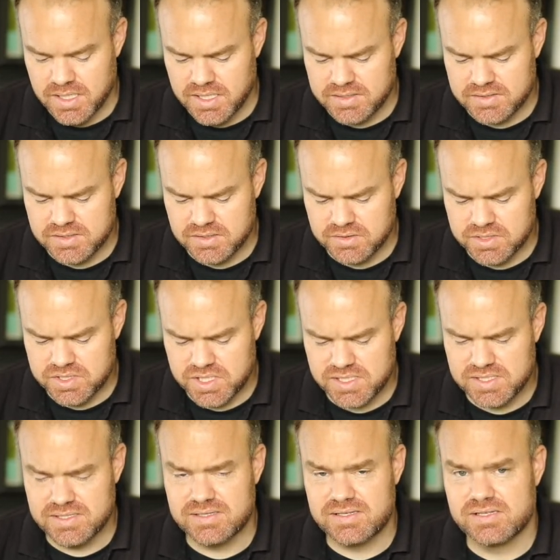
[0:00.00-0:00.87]
And so
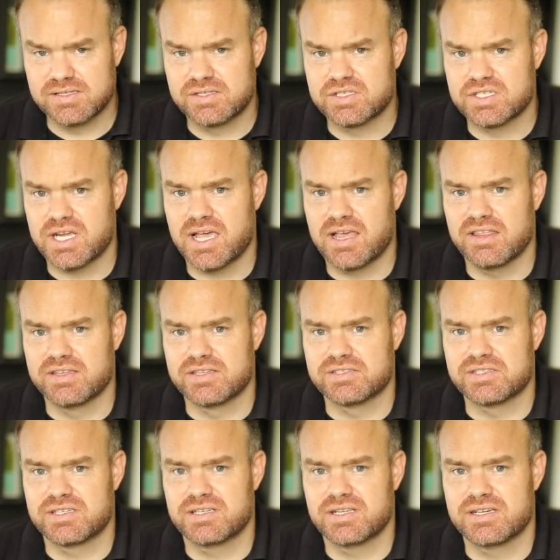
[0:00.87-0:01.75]
Jesus is
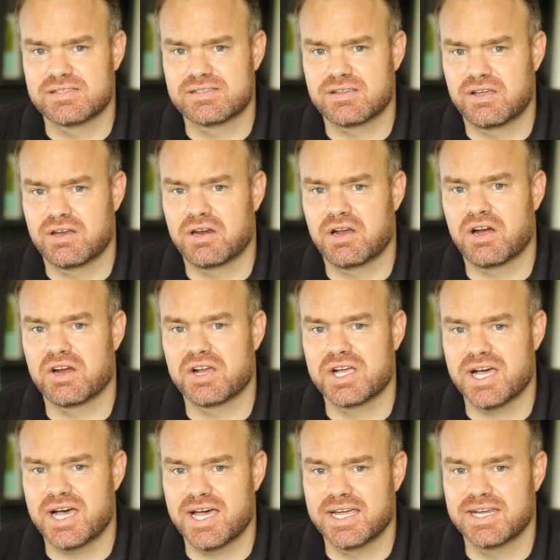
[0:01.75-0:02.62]
challenging us on our
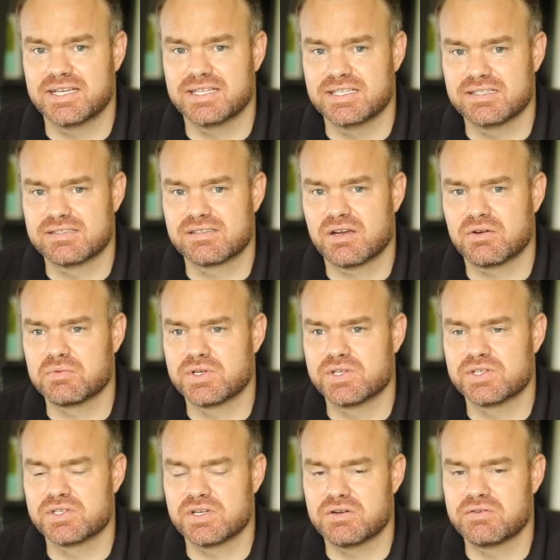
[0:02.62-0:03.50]
kindness. Are we
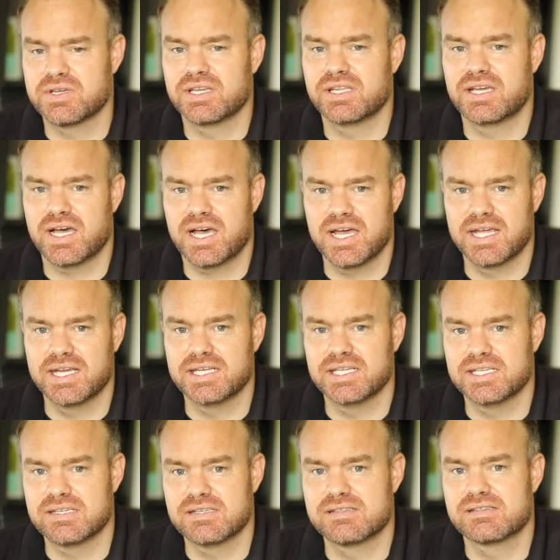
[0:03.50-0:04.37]
showing
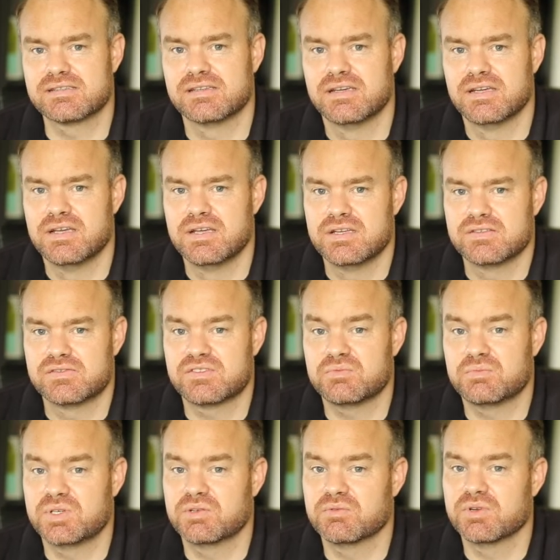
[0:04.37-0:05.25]
kindness
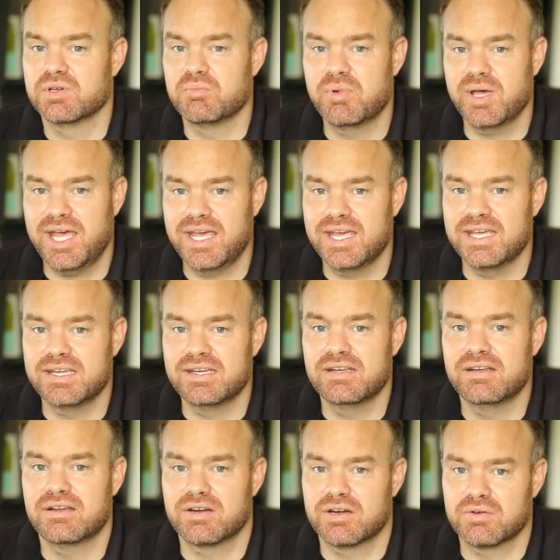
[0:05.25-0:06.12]
to be repaid?